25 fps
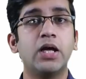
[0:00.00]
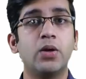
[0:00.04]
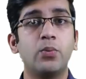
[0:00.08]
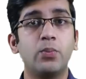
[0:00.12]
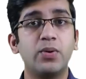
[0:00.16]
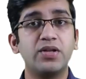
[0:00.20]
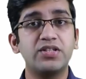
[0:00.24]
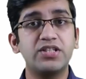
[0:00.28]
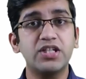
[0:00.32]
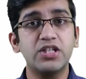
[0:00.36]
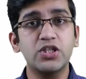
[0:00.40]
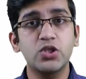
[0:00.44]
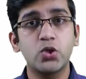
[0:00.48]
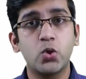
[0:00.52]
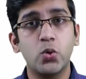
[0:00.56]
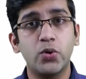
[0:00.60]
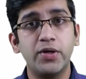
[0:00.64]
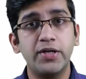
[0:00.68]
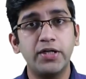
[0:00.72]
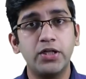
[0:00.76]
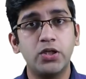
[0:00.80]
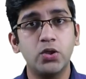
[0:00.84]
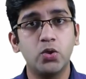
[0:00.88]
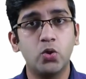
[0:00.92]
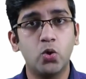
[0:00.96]
we're just
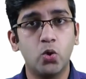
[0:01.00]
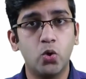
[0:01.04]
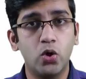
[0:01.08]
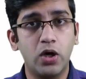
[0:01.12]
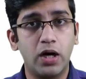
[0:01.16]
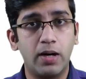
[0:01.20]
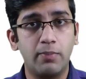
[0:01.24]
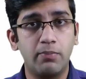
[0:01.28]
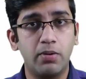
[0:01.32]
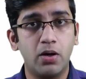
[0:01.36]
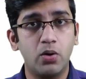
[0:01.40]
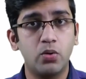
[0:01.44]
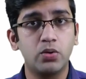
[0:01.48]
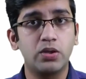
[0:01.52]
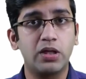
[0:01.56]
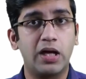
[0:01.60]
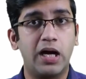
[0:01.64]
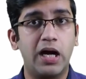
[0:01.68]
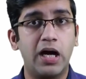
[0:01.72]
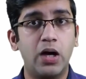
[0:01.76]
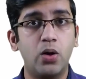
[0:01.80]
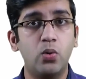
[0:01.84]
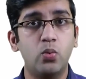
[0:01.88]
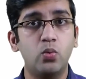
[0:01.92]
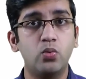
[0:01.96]
going to go about
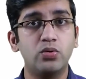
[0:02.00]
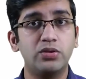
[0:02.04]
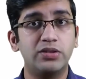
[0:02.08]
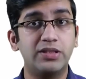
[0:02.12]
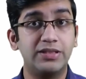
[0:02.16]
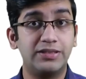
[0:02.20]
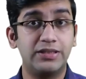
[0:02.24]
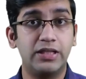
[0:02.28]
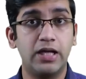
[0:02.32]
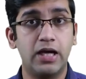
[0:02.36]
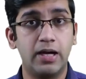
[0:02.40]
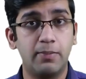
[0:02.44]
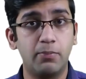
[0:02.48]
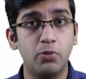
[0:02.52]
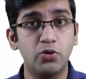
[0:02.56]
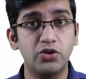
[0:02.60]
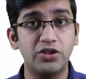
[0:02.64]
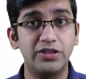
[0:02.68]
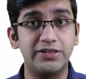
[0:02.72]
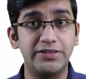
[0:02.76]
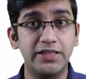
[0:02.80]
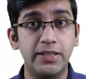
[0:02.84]
about the